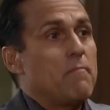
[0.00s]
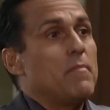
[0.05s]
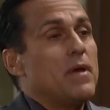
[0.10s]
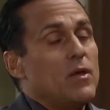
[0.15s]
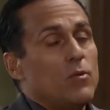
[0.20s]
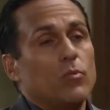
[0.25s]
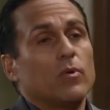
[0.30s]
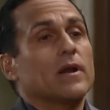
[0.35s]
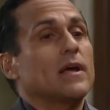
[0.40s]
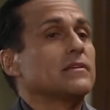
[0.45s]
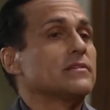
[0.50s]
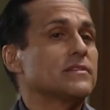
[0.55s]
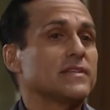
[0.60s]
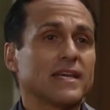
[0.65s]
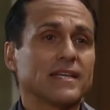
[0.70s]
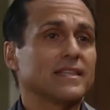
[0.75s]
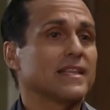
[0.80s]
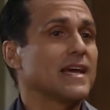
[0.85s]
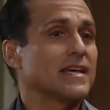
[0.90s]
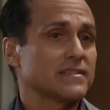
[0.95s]
meant what I
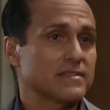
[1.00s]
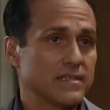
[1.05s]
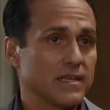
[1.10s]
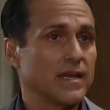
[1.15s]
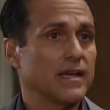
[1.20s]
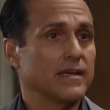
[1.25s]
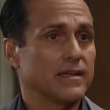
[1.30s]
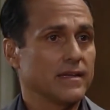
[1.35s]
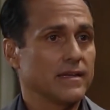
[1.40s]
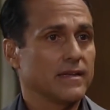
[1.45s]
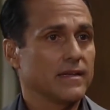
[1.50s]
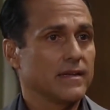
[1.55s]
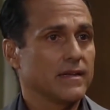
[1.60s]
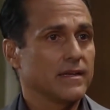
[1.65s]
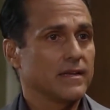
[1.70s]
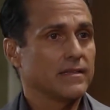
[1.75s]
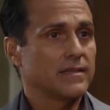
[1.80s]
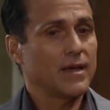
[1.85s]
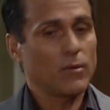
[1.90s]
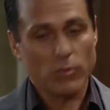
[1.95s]
said last night.
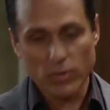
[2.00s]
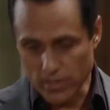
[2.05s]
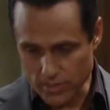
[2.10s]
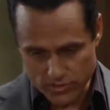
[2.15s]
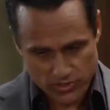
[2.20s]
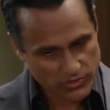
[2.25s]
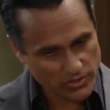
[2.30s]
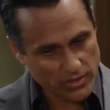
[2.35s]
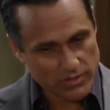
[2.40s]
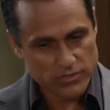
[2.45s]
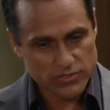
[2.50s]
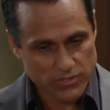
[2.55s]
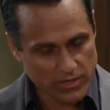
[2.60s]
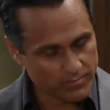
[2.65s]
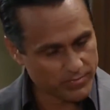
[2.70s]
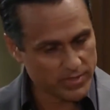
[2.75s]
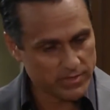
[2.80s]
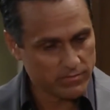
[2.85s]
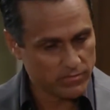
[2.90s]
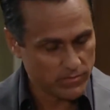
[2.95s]
That we're going to start
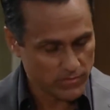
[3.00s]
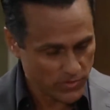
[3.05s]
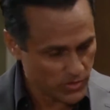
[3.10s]
something